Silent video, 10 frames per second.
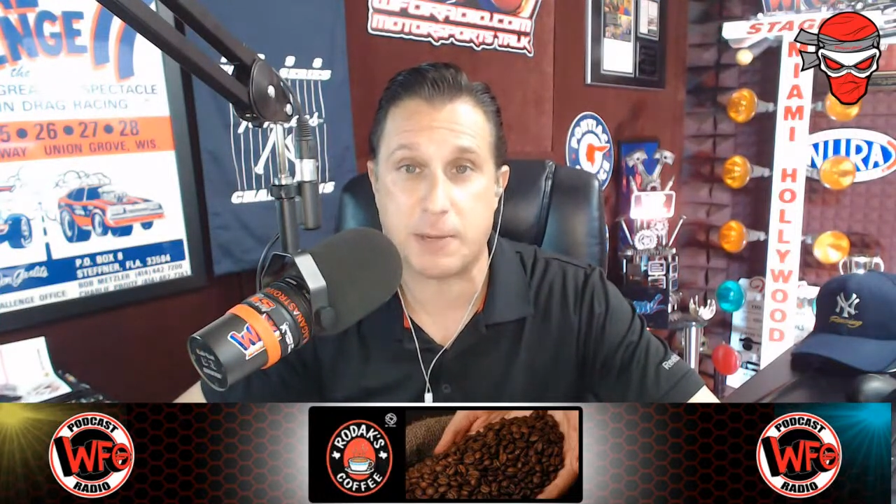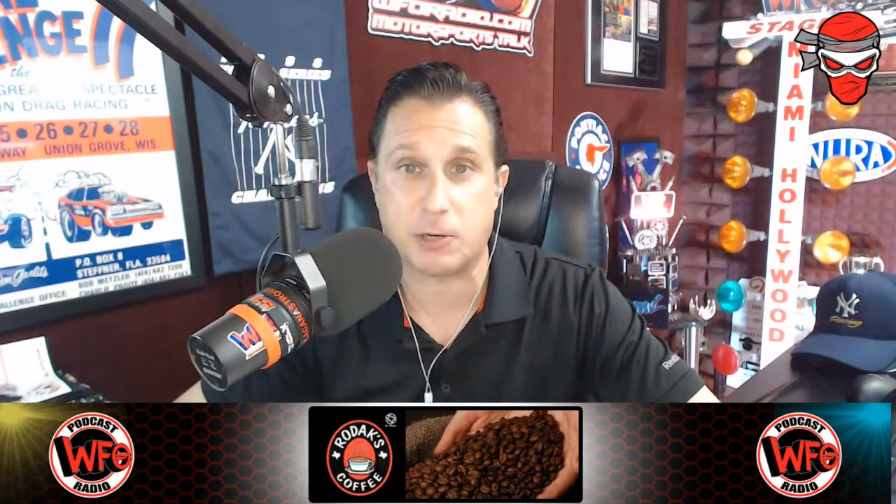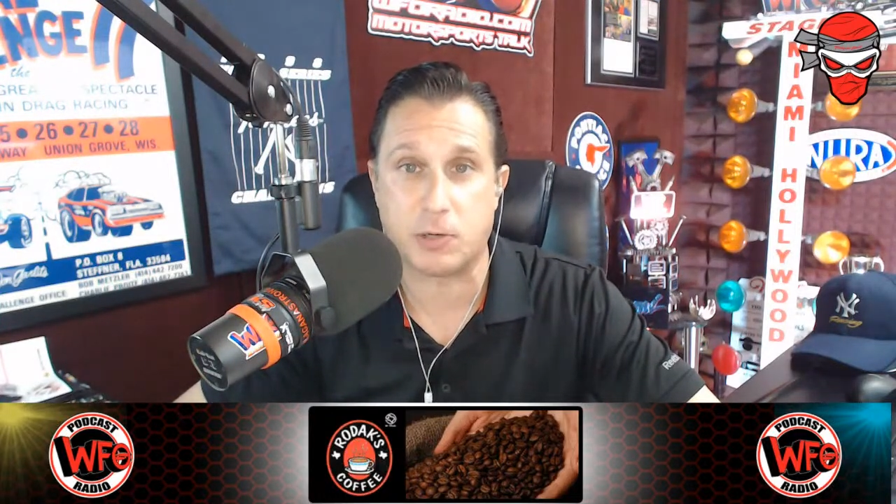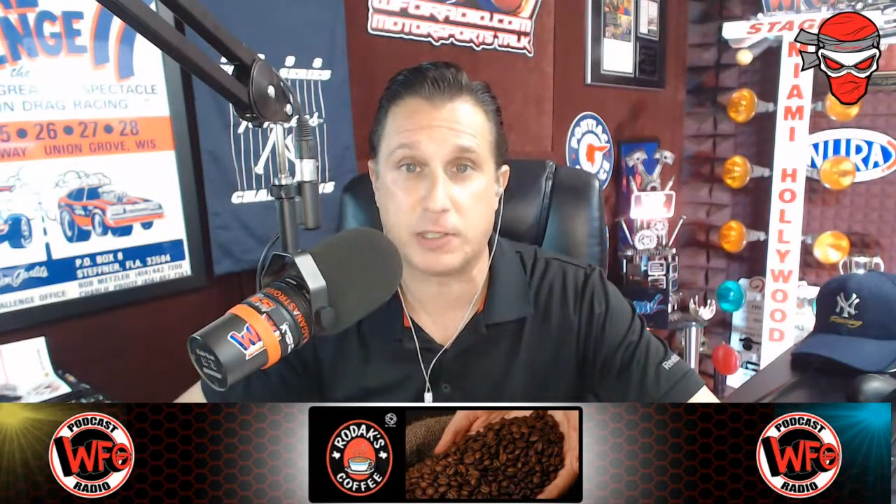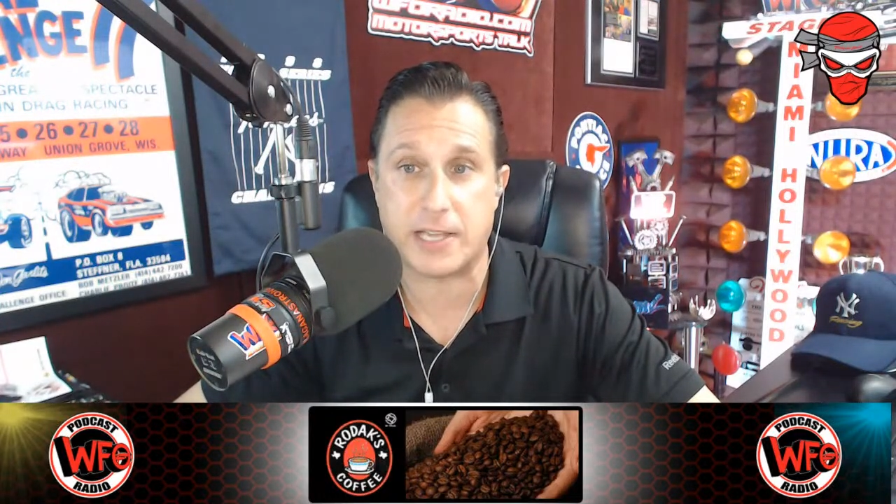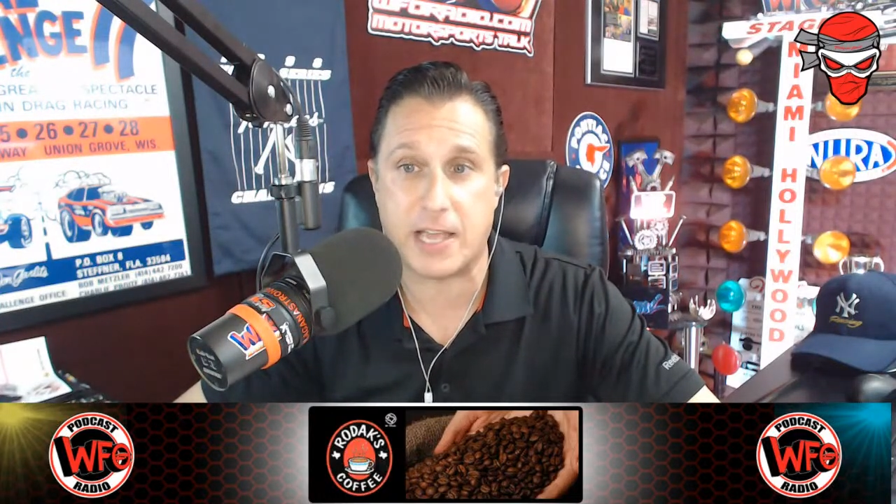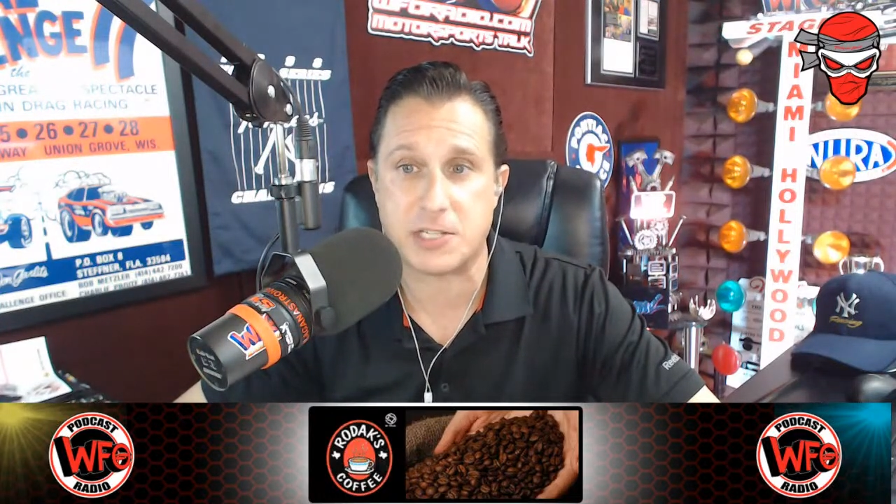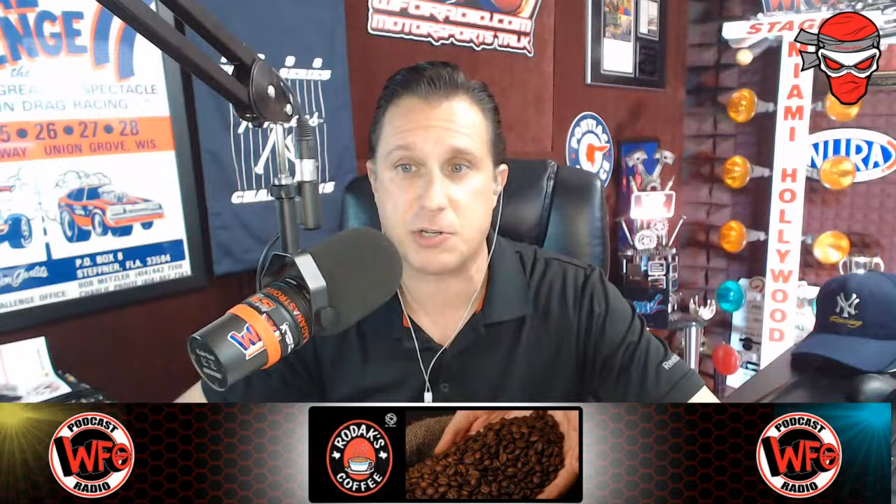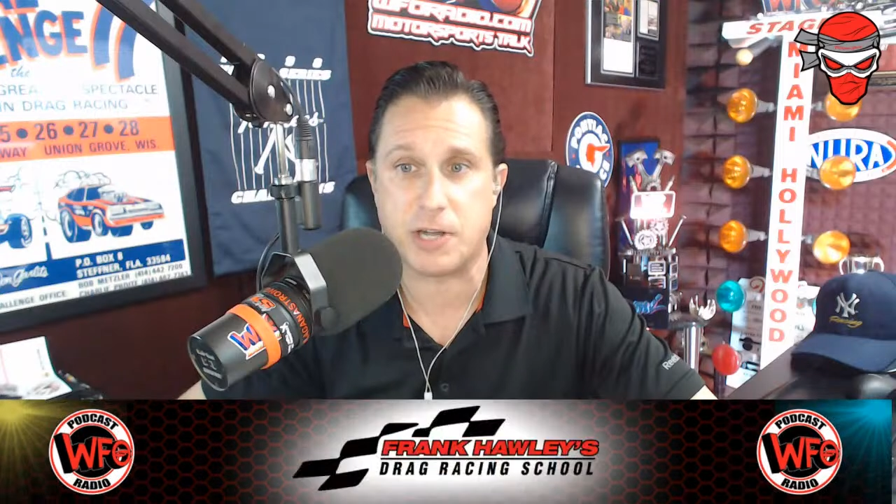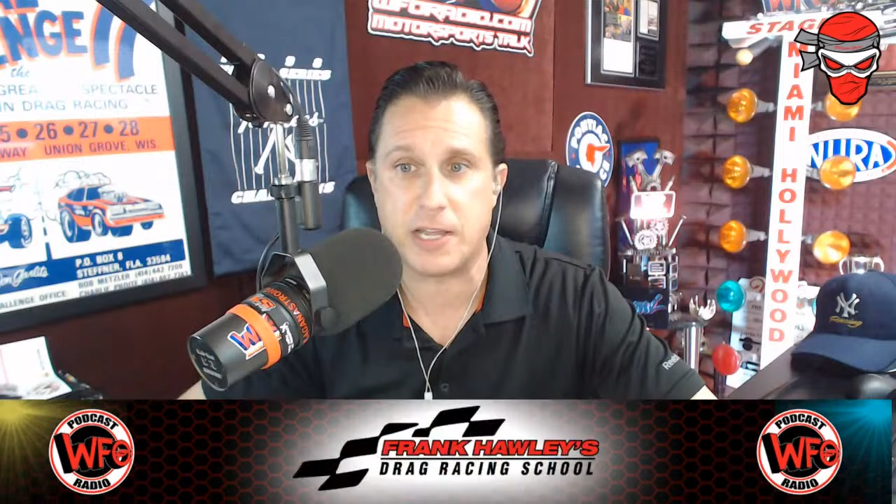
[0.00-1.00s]
about grilling
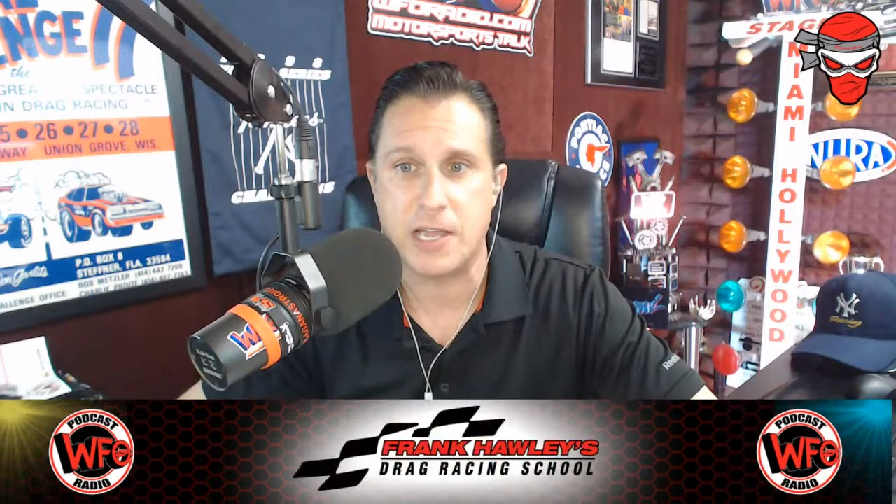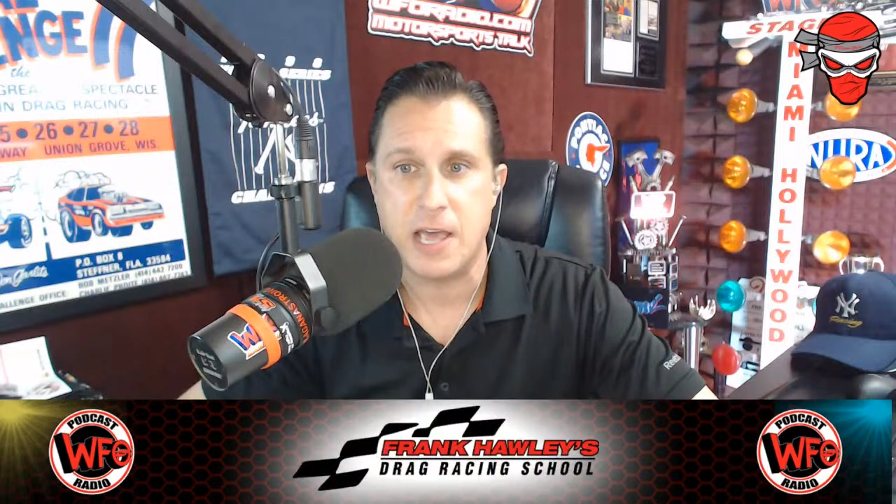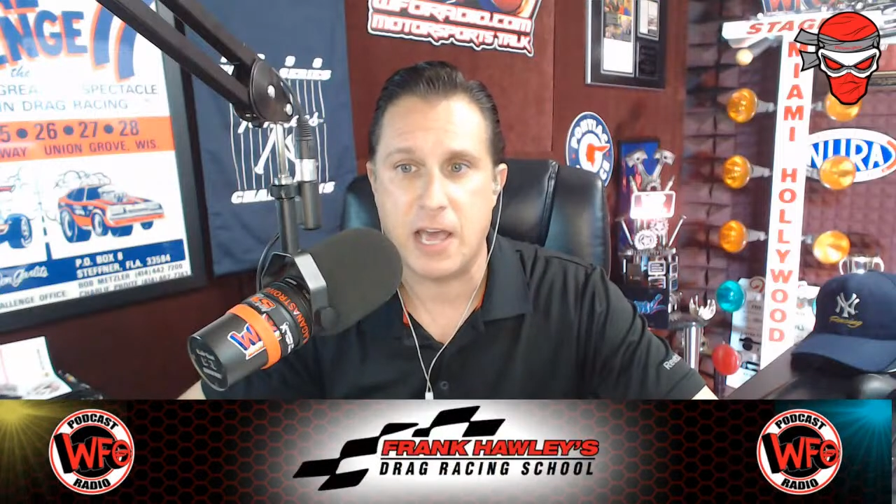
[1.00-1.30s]
yesterday.